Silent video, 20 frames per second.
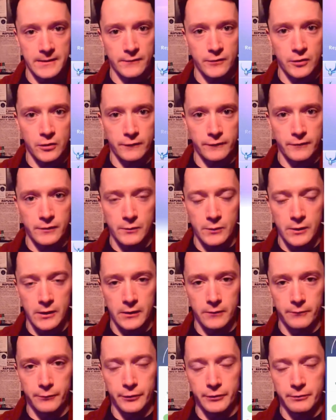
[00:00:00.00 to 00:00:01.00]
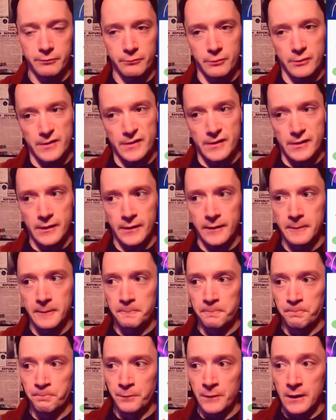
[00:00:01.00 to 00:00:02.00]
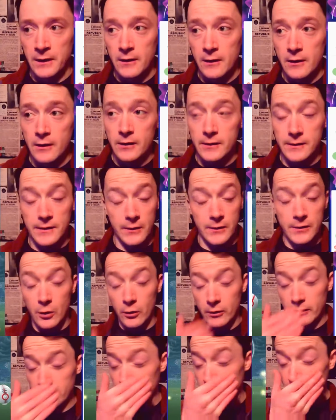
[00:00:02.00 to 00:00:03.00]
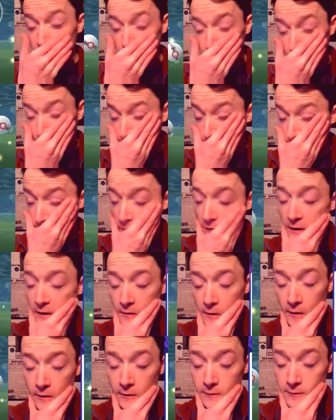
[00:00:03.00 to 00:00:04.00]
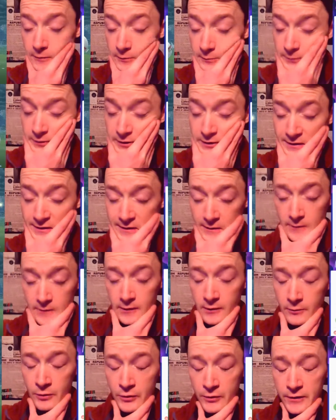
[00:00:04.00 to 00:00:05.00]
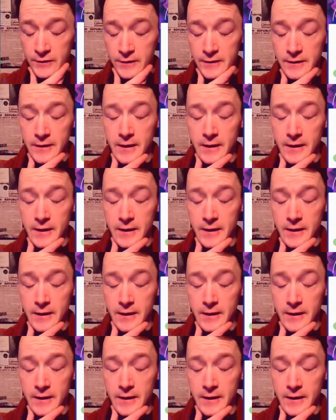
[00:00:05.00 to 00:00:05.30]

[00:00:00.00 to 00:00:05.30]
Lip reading: Evolve as well, but we'll see. Because I was holding out on all of them until the community